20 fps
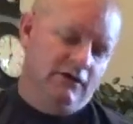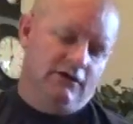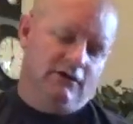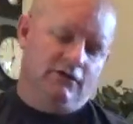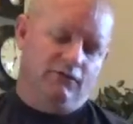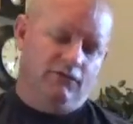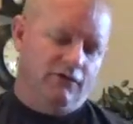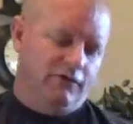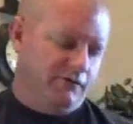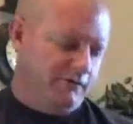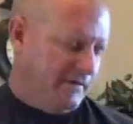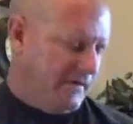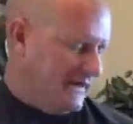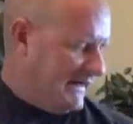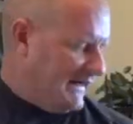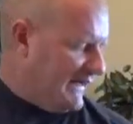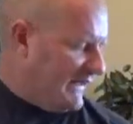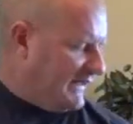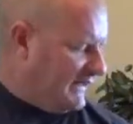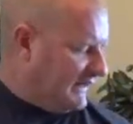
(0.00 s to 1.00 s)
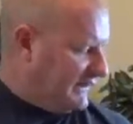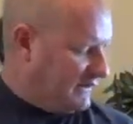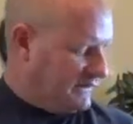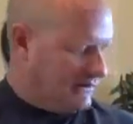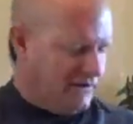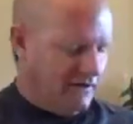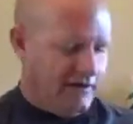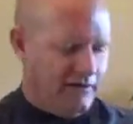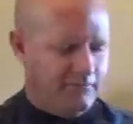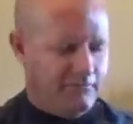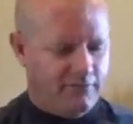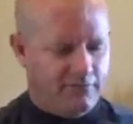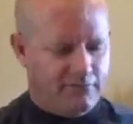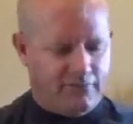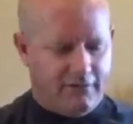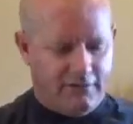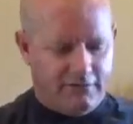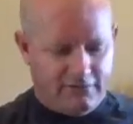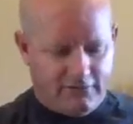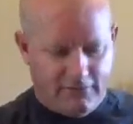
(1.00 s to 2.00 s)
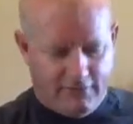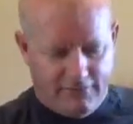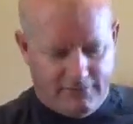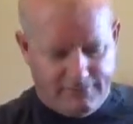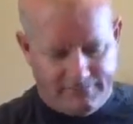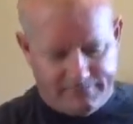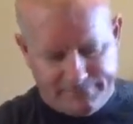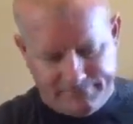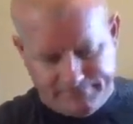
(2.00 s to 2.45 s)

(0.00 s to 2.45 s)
one of my high-end cameras right there.